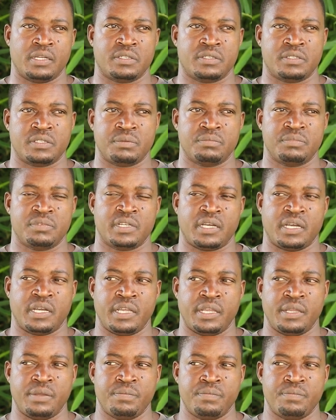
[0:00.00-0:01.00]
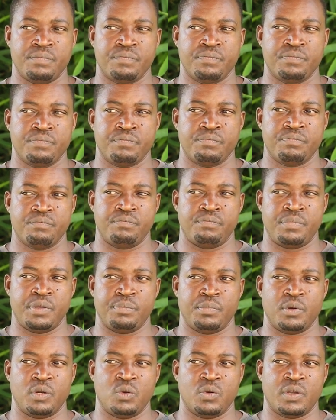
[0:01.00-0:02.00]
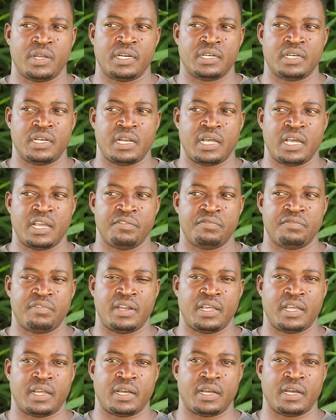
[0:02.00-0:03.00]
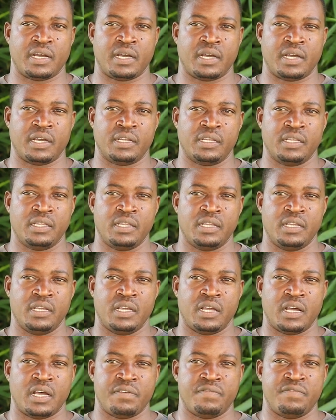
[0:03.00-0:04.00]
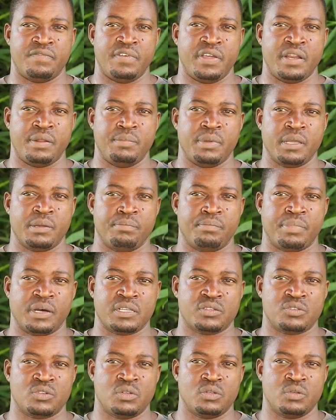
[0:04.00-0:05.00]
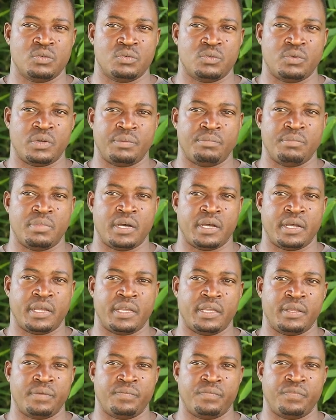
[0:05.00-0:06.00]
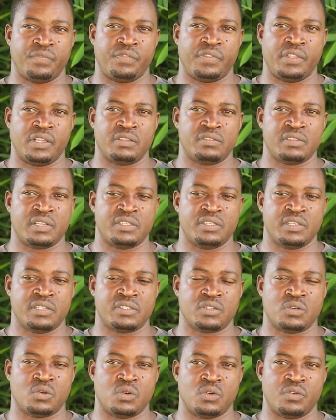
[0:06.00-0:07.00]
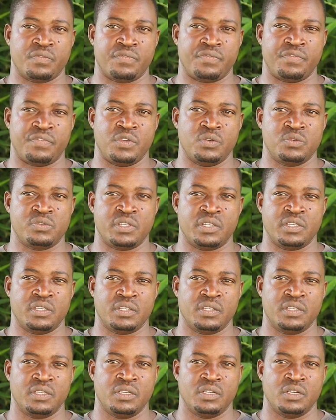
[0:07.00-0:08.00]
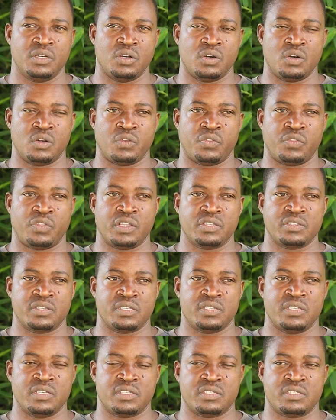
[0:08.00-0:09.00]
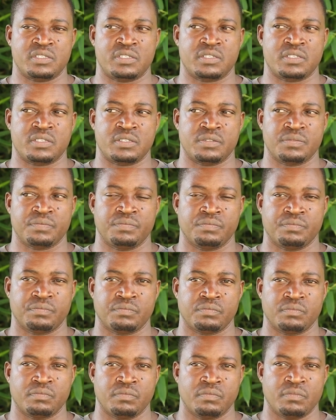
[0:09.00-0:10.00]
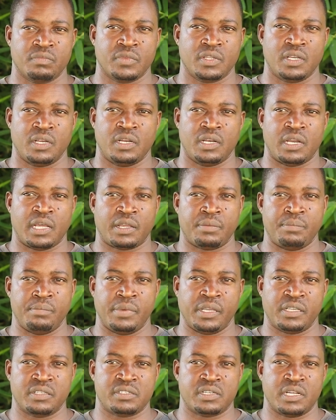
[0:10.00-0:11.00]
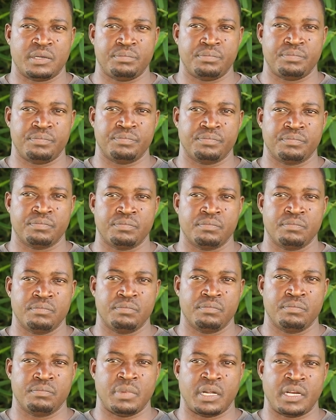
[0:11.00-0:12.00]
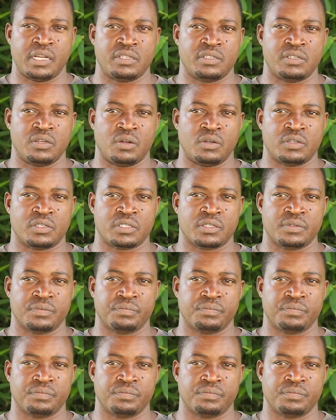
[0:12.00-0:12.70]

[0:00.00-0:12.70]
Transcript: Sometimes people look at life like a very big puzzle whereby things are just confusing or things are just like mixed up, but it's not.